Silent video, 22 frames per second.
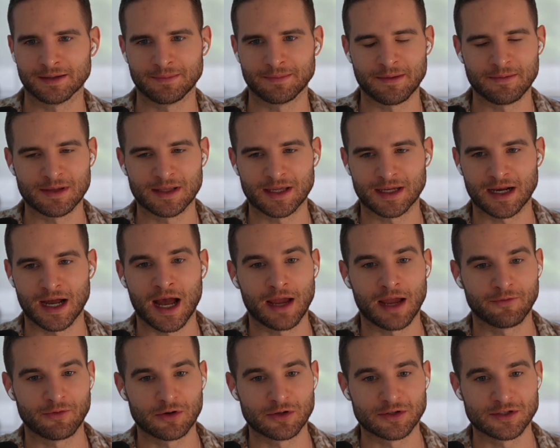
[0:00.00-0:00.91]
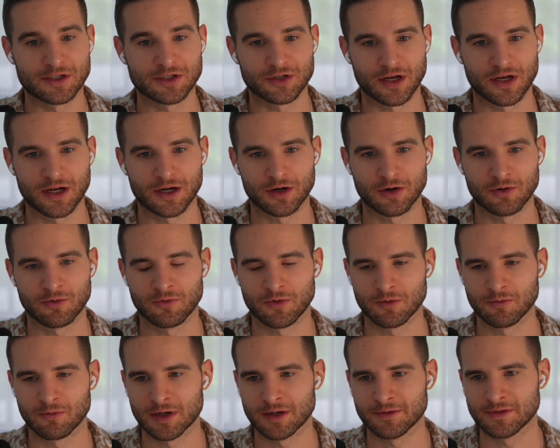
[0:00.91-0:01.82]
maybe a high frequency trader
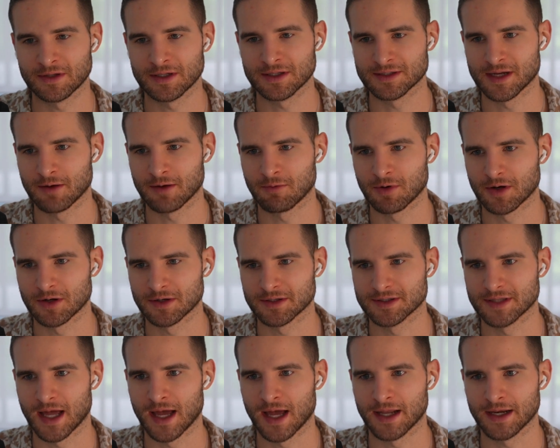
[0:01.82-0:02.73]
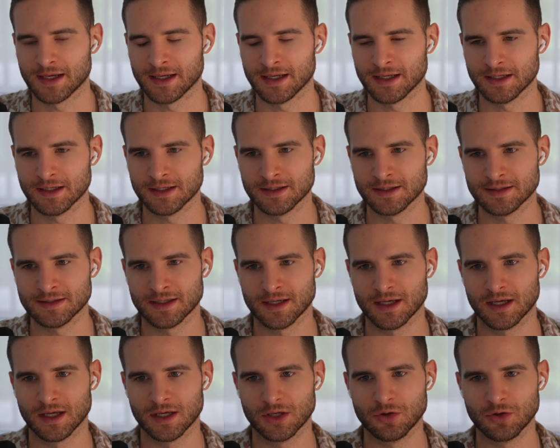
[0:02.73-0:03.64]
or one of these networks that is
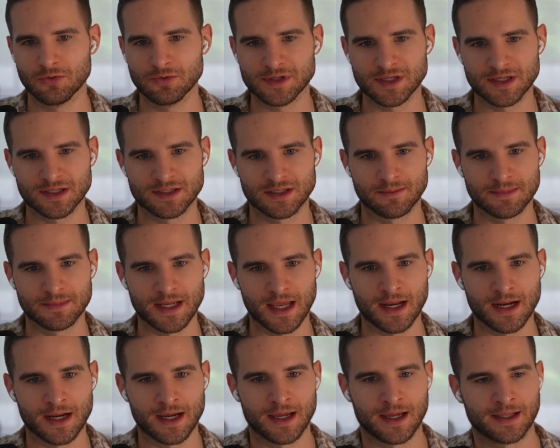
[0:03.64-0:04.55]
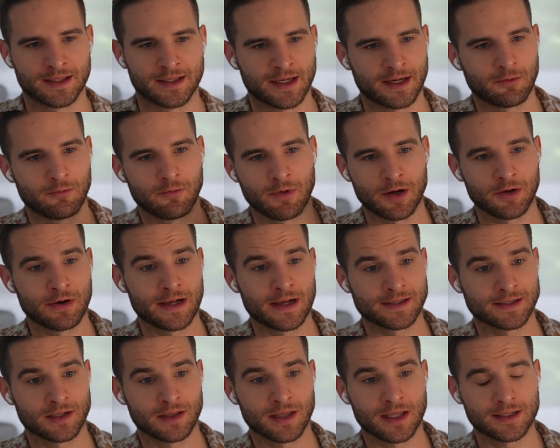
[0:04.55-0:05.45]
using some data, and where you
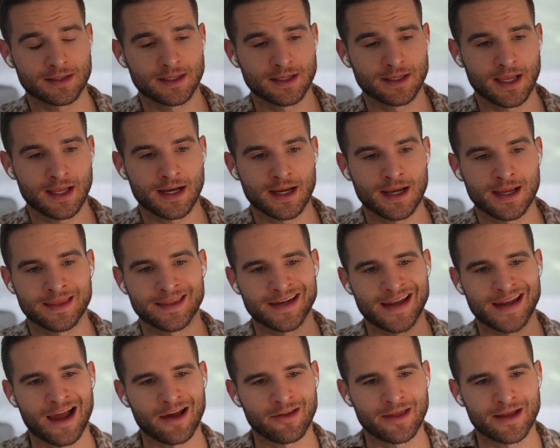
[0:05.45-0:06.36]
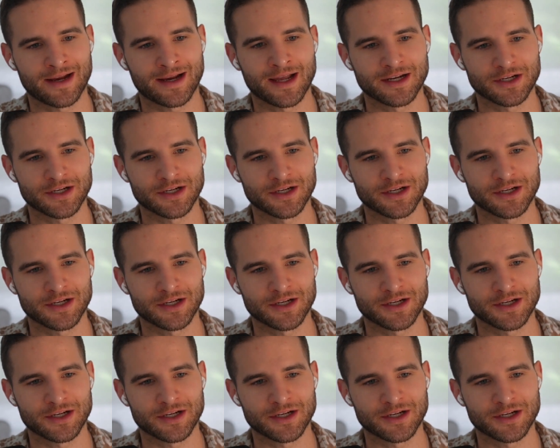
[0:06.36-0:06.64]
guys collect the data, and then how that kind of